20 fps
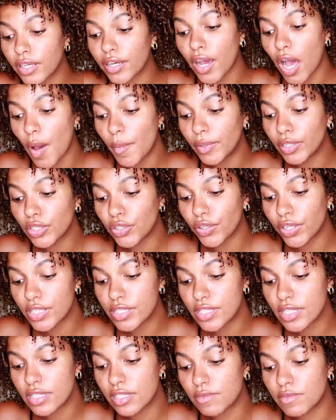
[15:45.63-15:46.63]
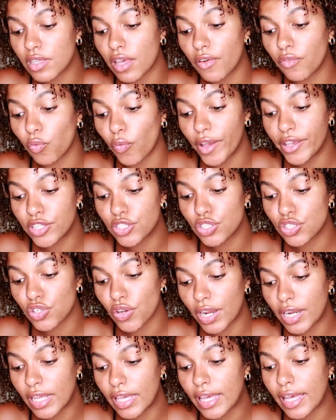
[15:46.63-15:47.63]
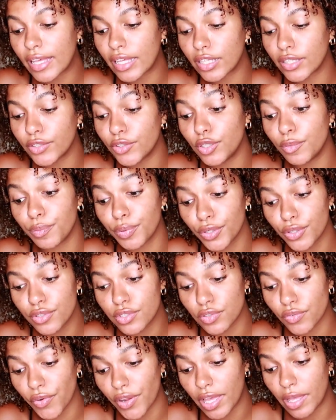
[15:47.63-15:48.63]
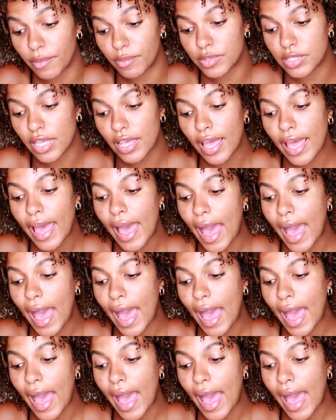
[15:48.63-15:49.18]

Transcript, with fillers: The common criticisms of waist training include bruised ribs,